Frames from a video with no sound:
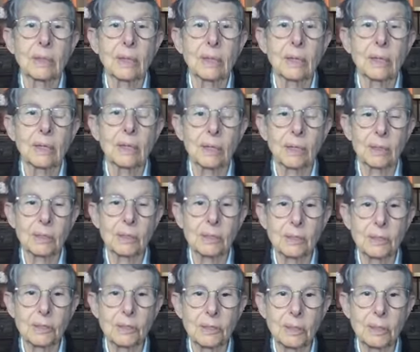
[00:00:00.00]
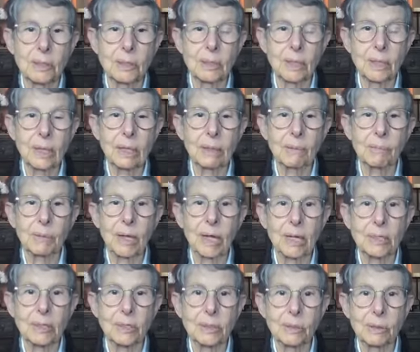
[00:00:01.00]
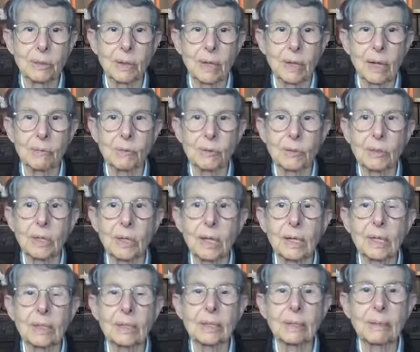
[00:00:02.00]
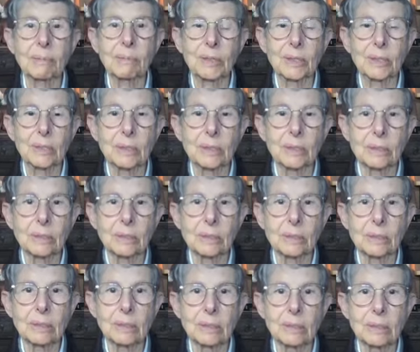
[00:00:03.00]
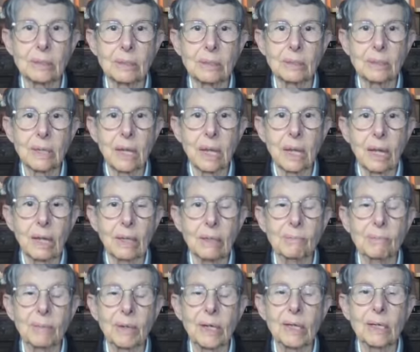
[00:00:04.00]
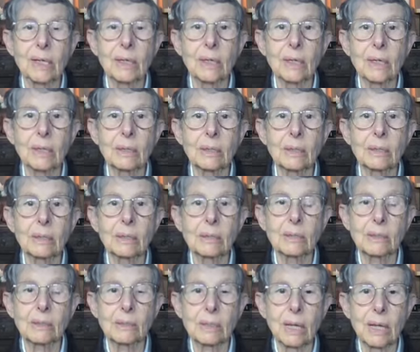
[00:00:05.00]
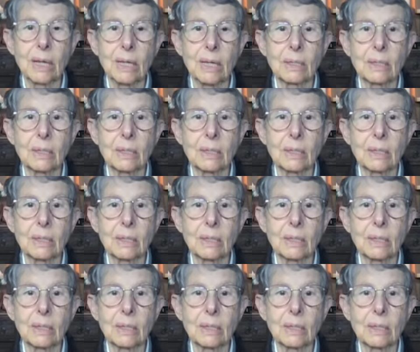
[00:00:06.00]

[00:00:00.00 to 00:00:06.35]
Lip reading: in all the sessions I had applied to, I was not accepted. And my heart sank.